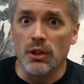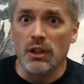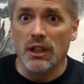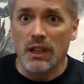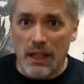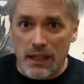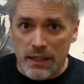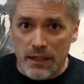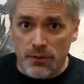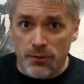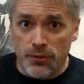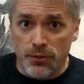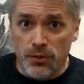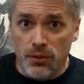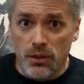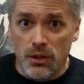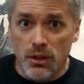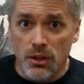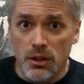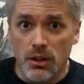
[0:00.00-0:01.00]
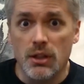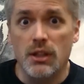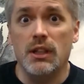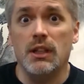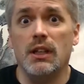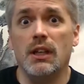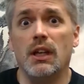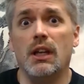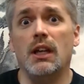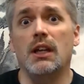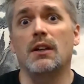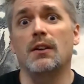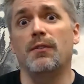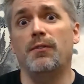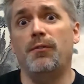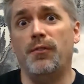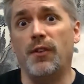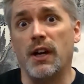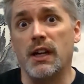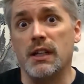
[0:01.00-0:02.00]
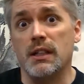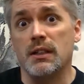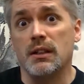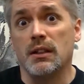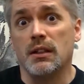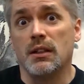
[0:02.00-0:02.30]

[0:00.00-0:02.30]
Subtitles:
life in a fight